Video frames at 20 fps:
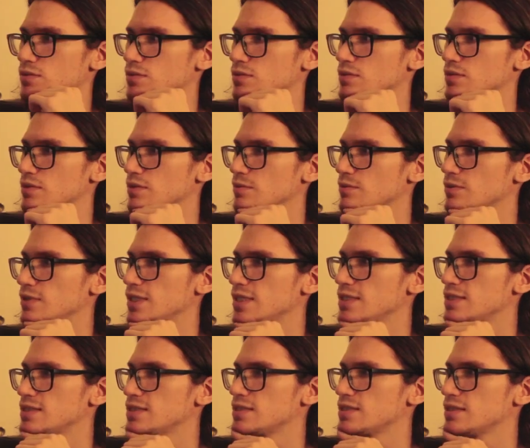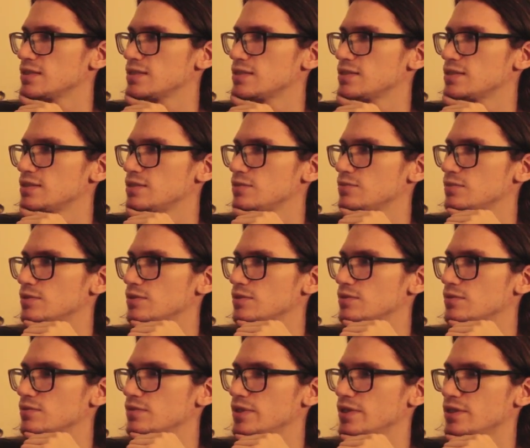So yeah, well let's see
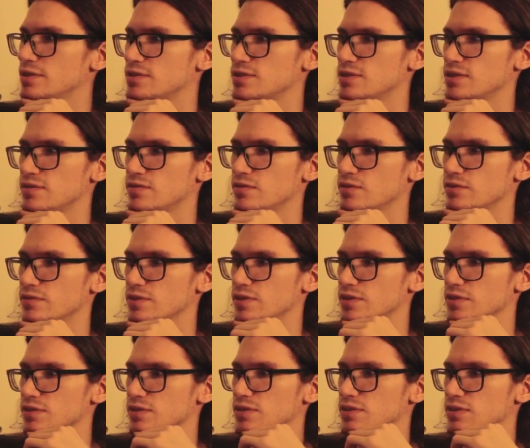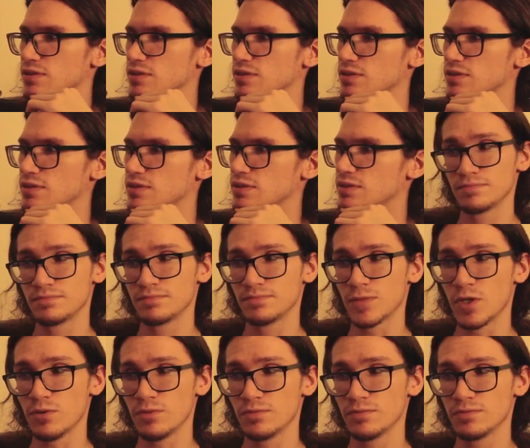what Radeon software thinks.
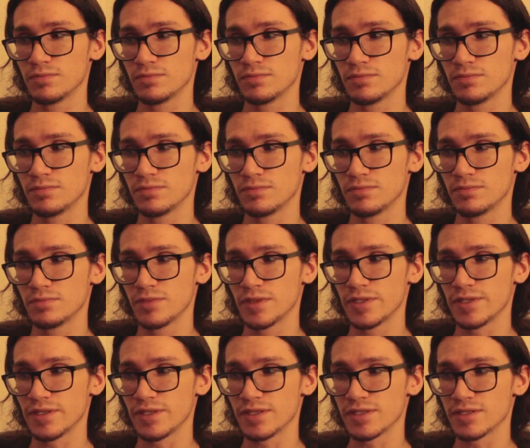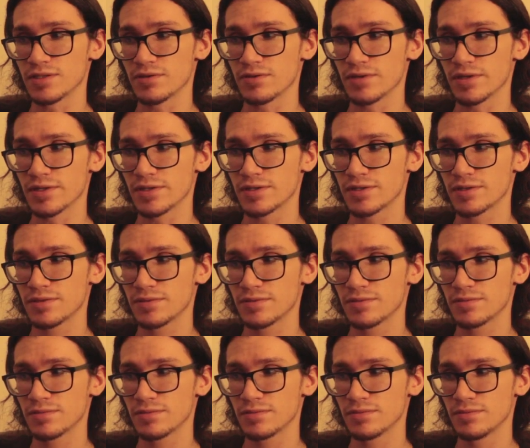Oh, I think that's a crash.
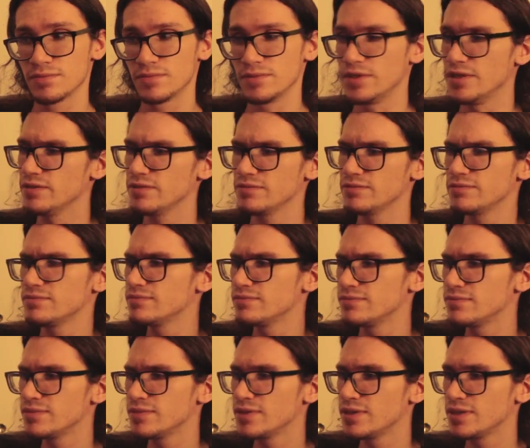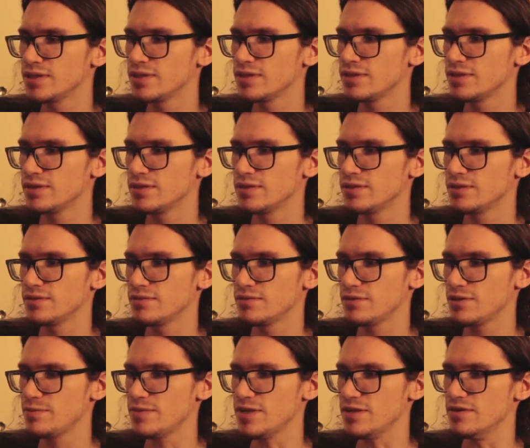No? What do
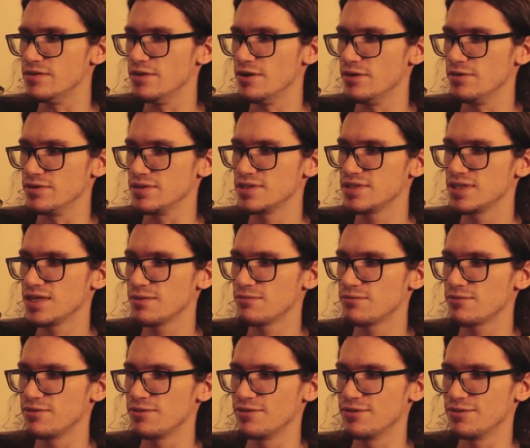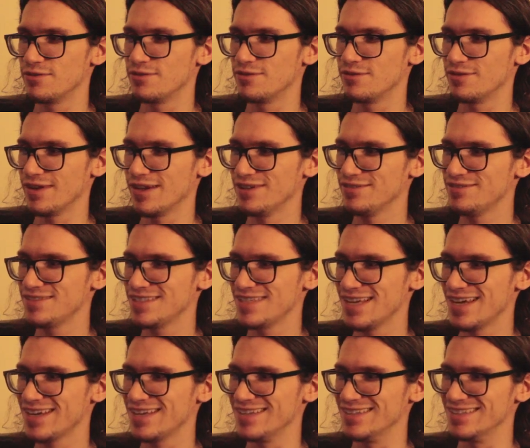you mean no? It stopped for 5
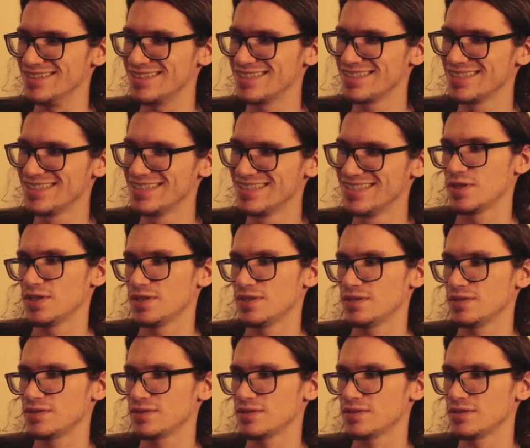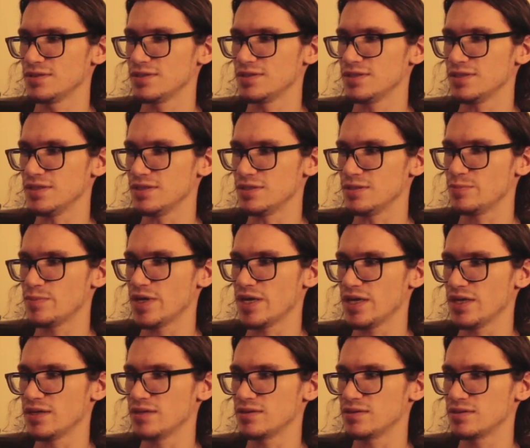seconds. It's gonna say it's
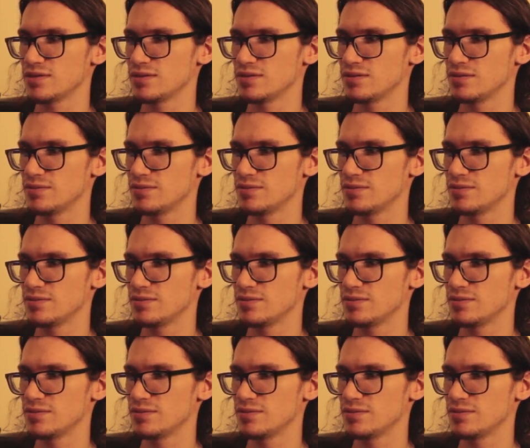passed.